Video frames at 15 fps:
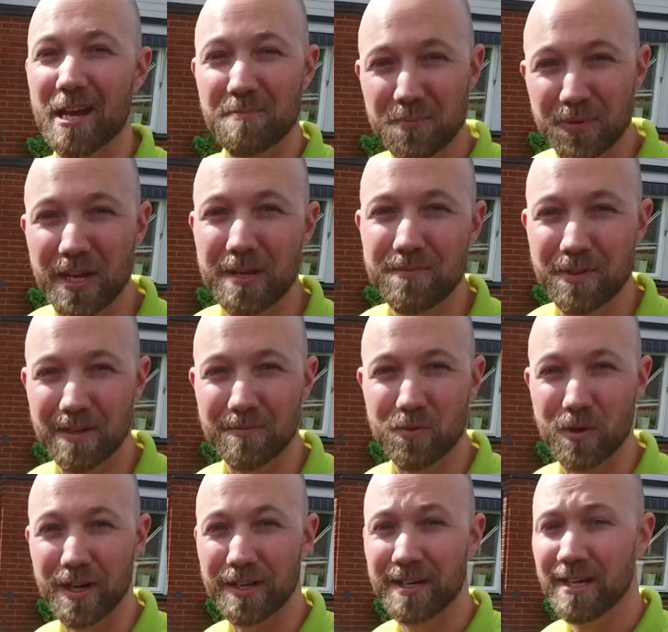a premium
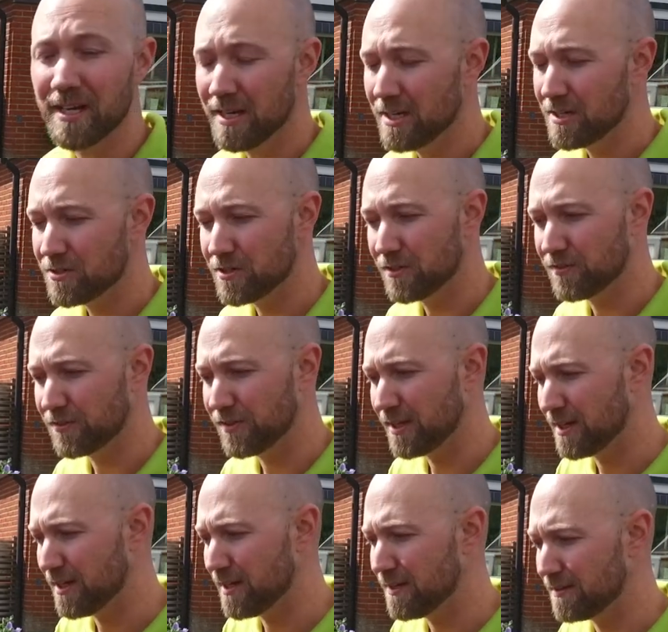one, just
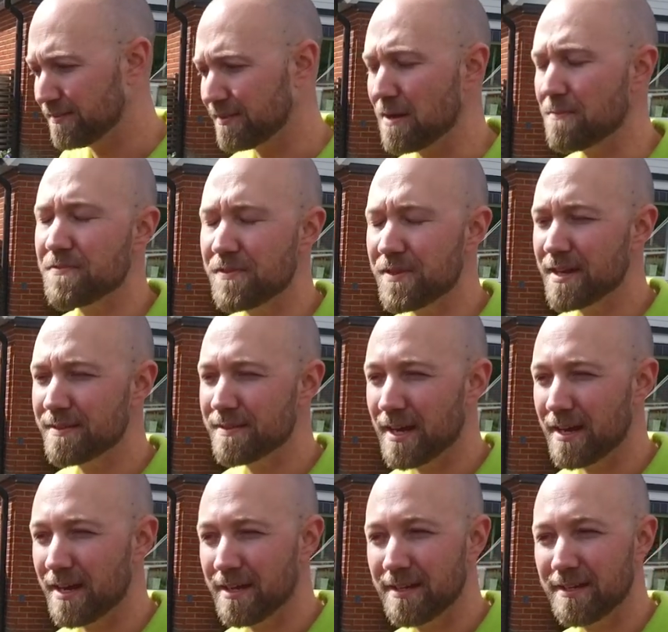something
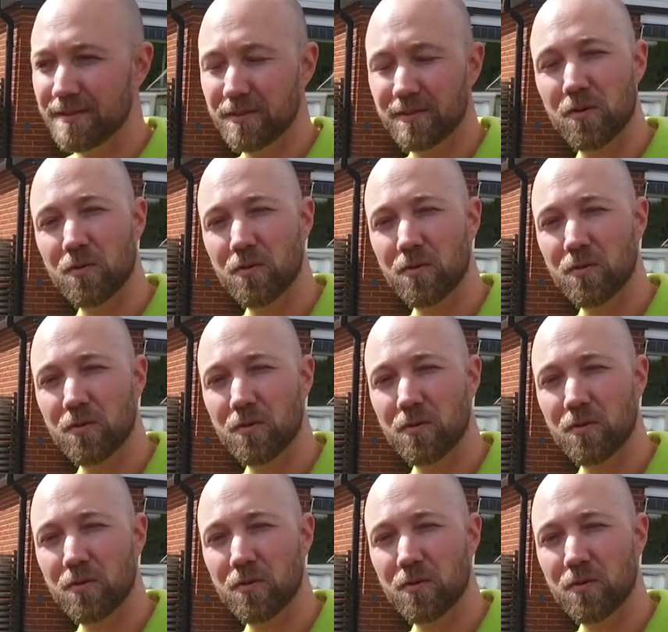that is